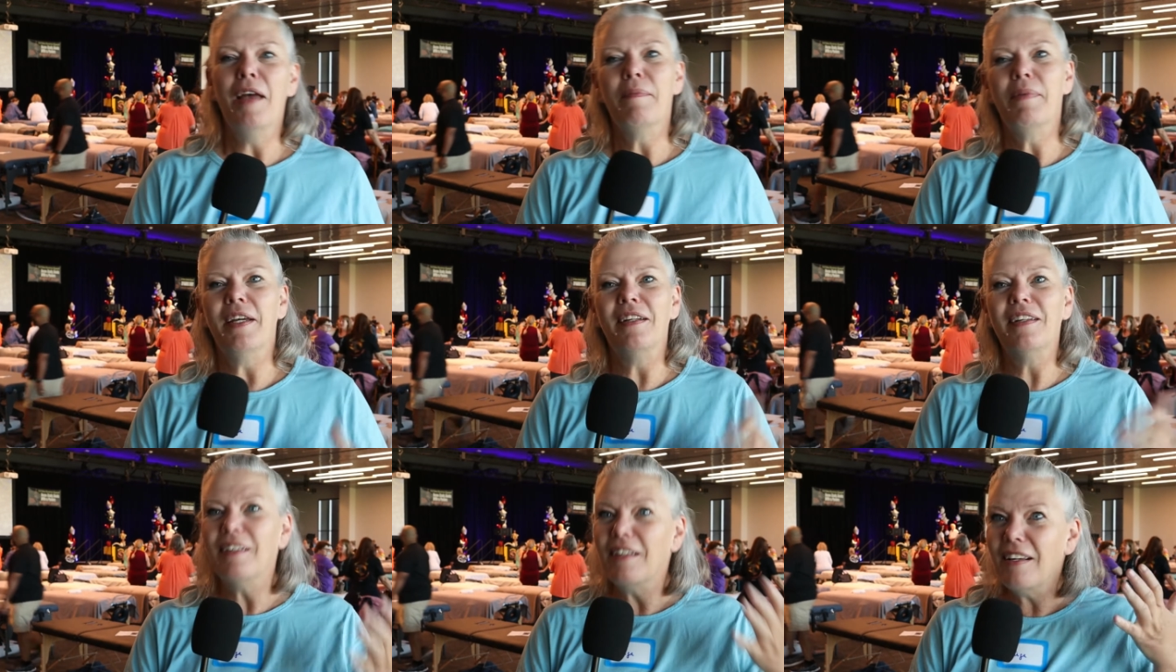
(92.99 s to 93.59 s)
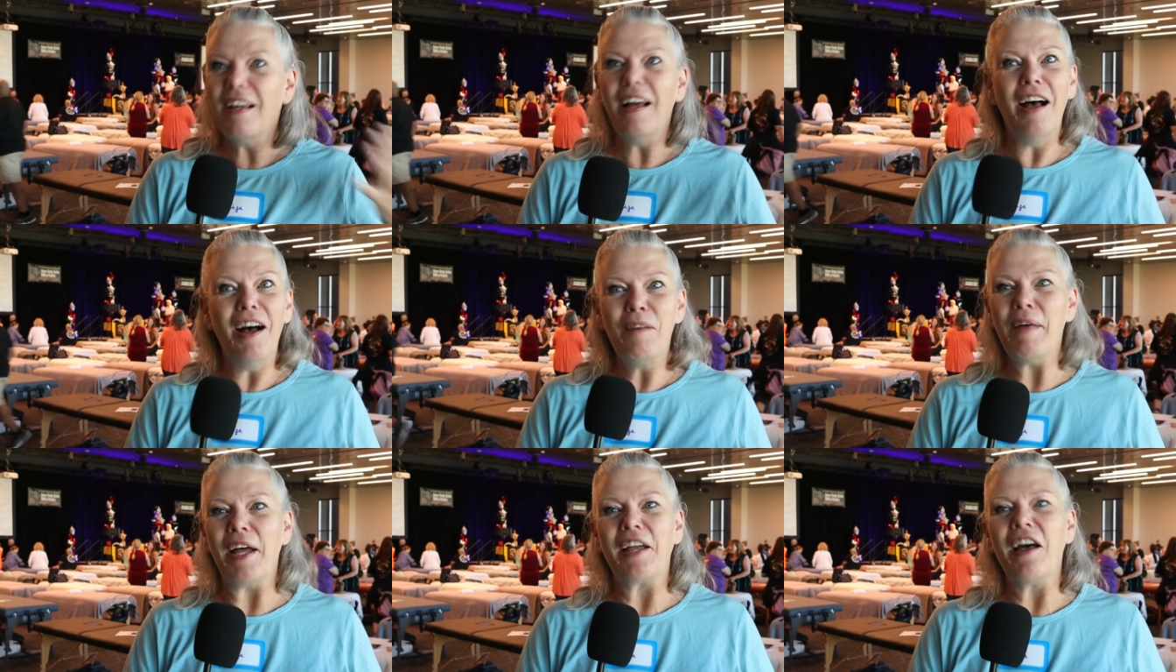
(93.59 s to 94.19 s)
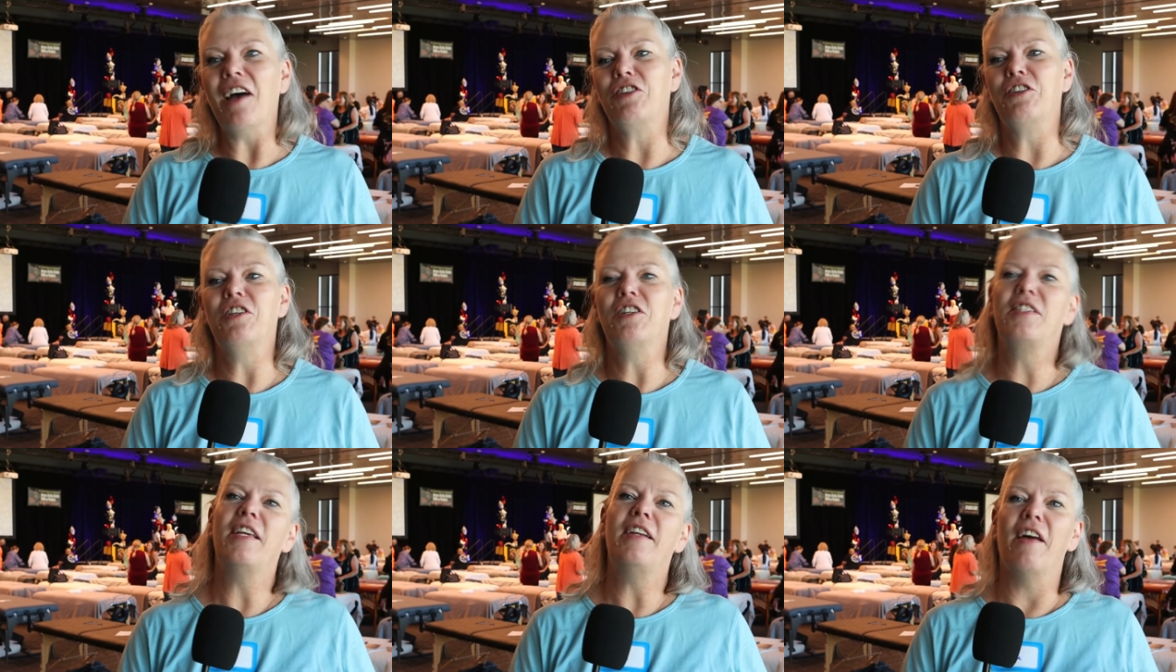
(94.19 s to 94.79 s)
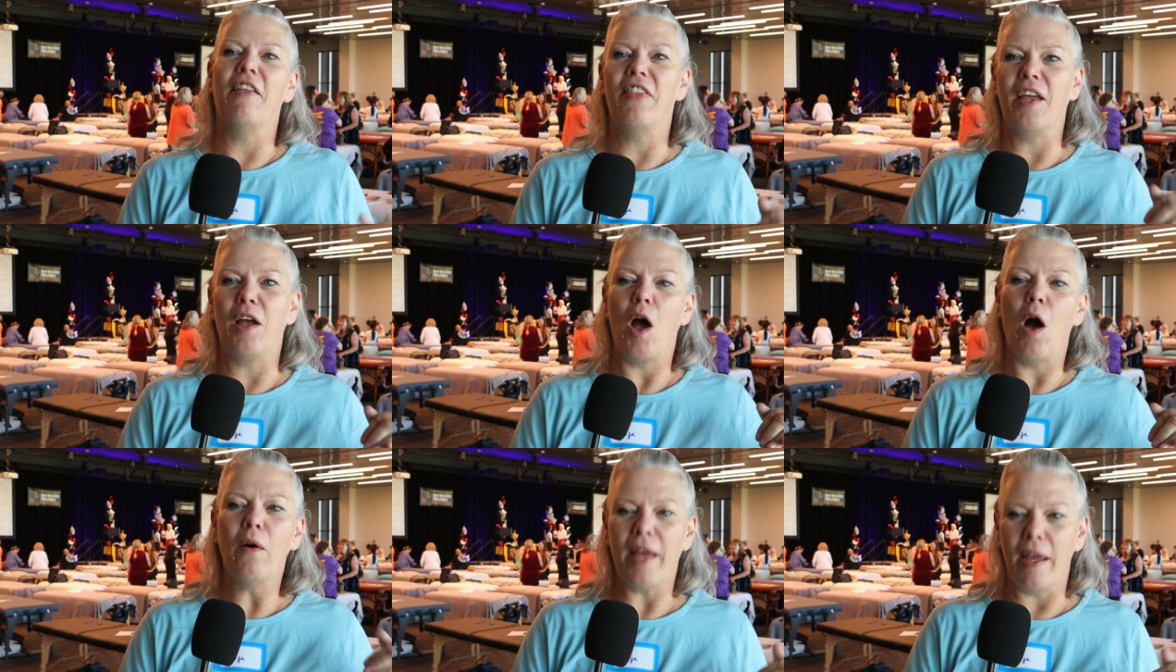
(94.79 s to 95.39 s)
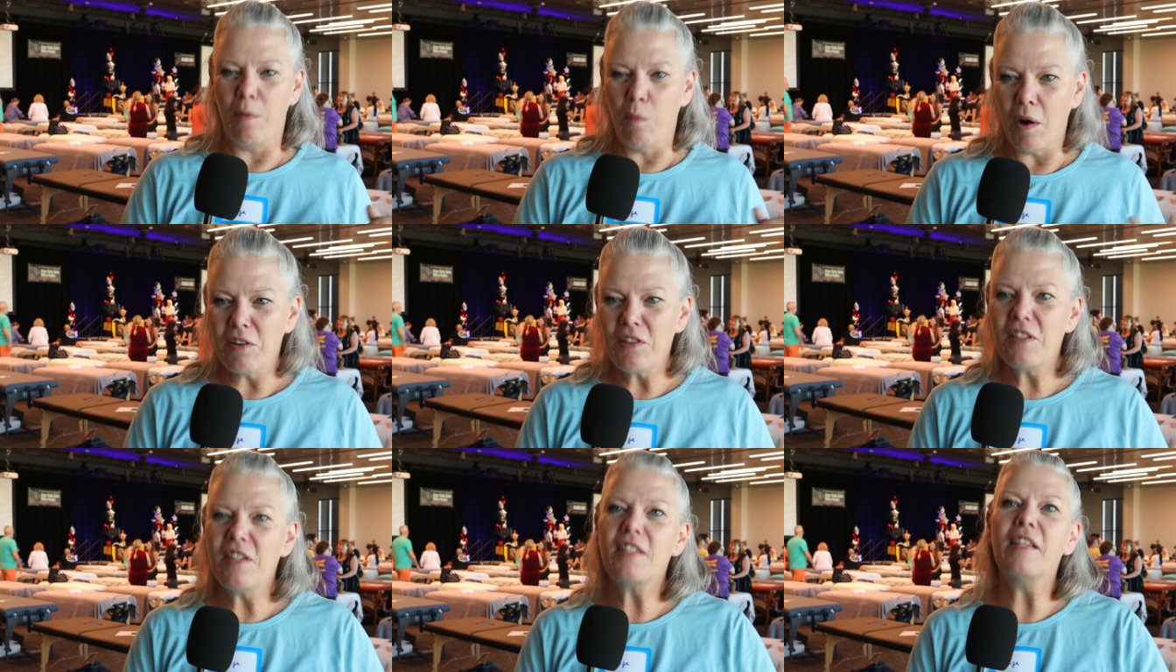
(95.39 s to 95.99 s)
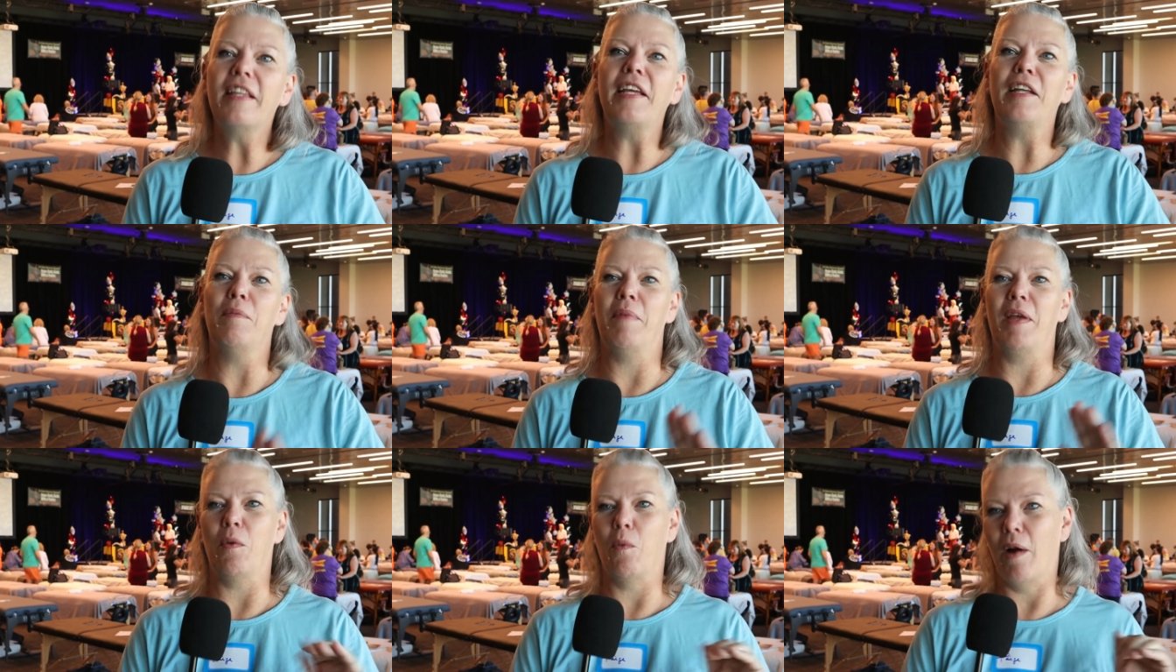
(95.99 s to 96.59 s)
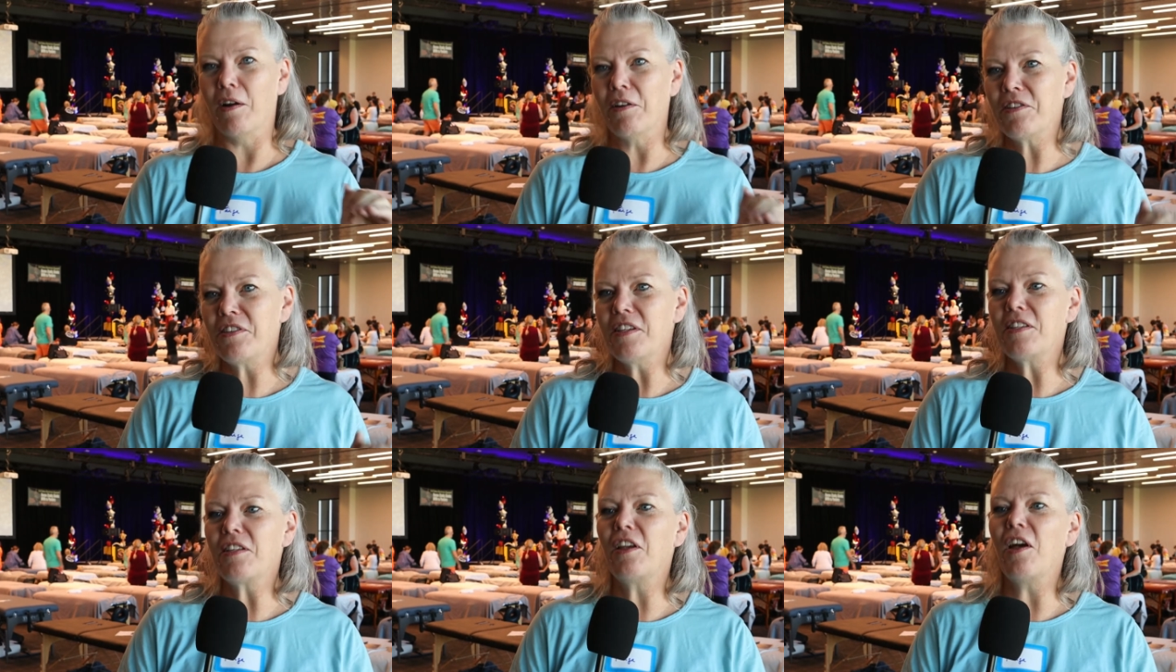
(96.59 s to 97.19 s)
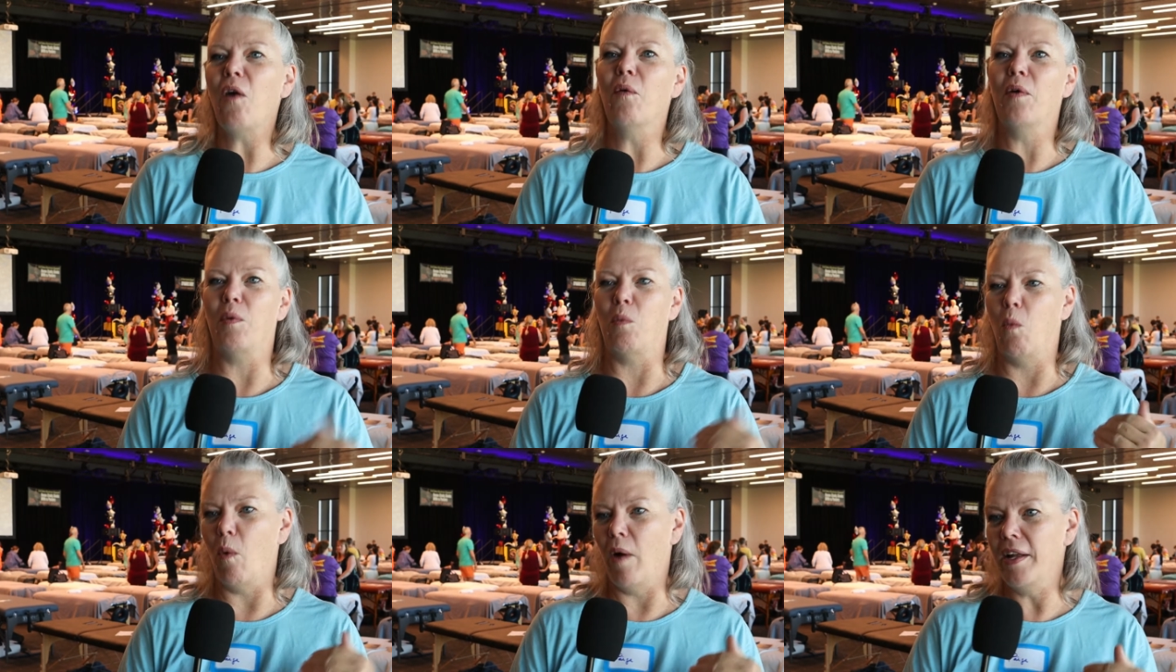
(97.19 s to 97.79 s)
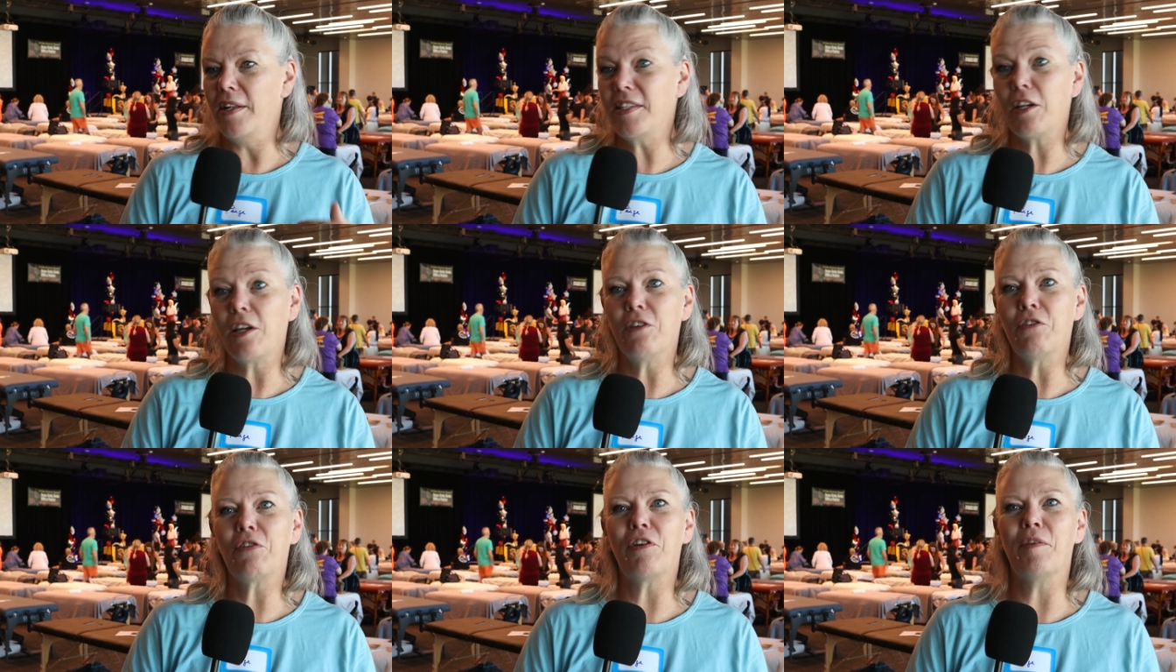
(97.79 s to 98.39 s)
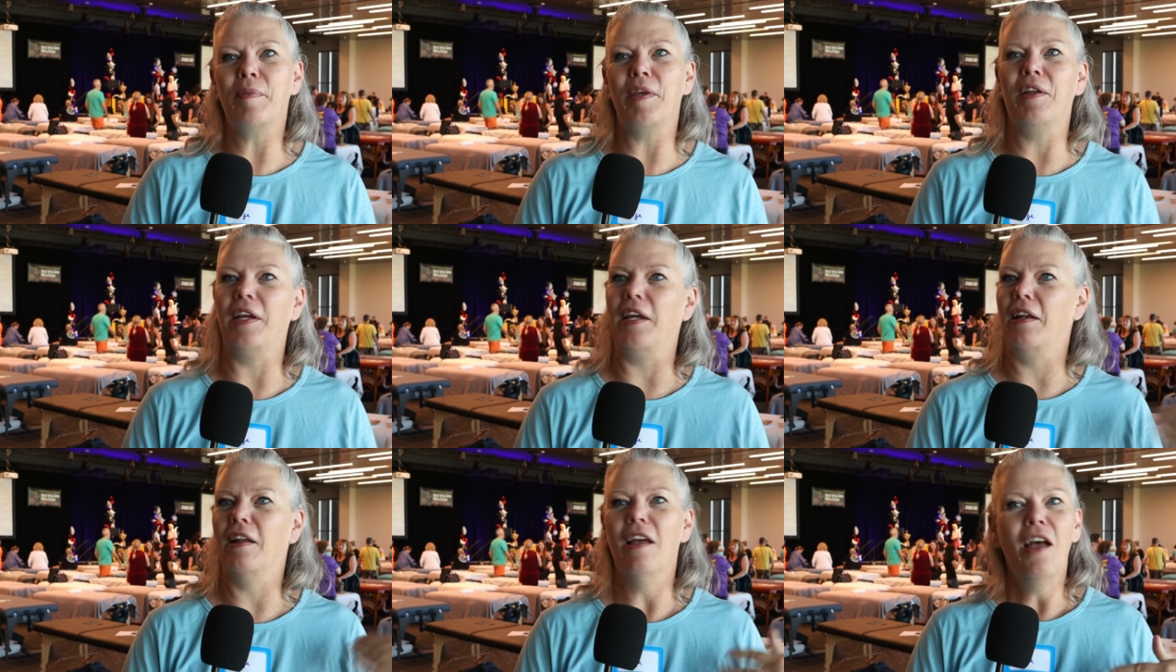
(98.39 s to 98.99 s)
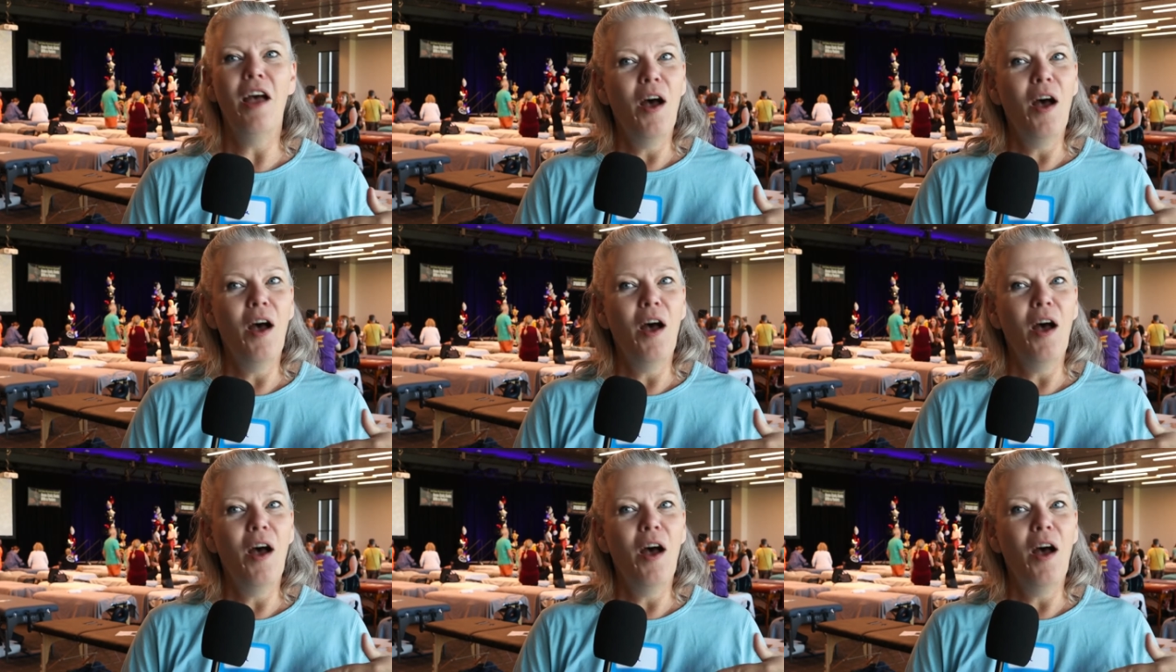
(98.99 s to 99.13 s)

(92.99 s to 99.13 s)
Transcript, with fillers: but oh my gosh, just sit down and think, okay, where's this leading me? Where's this going? What's contributing?